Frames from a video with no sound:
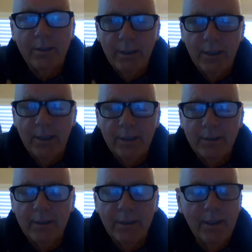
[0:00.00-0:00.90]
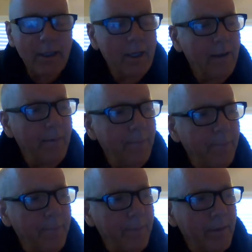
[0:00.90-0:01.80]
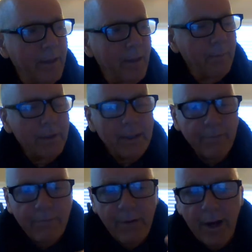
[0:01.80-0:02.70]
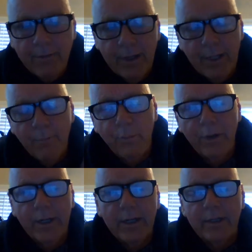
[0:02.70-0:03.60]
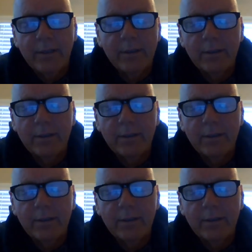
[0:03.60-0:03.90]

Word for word: Not, but that five A M prayer,